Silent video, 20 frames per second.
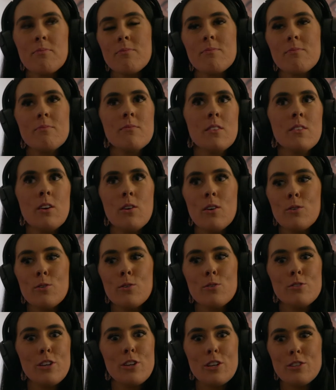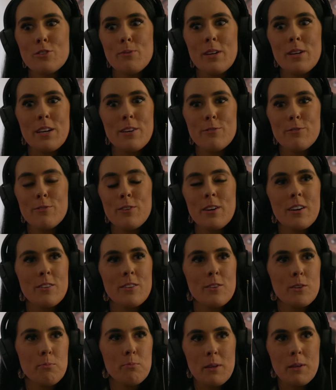no judgment for
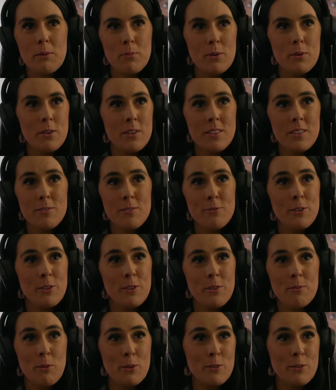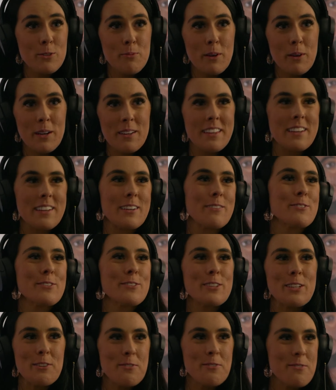other people for the most part. Like, I'm still
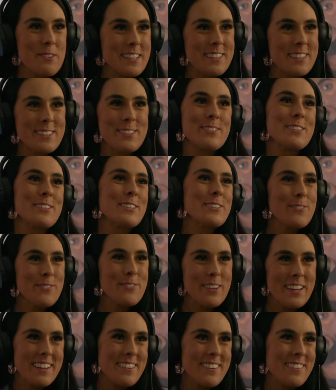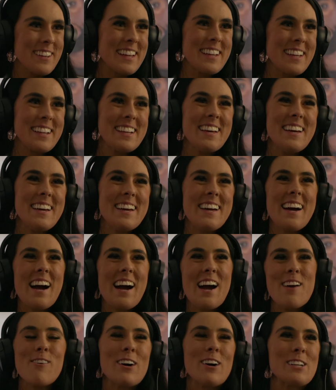human, so a little bit, right?
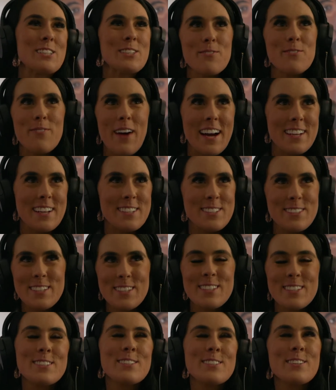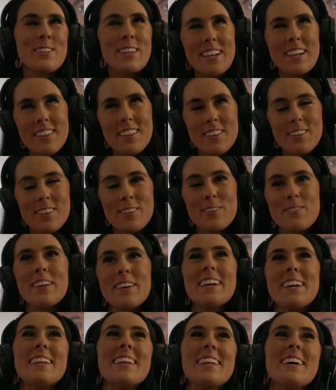I watch The Bachelor, so like a little
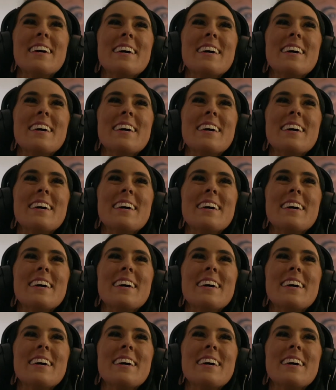bit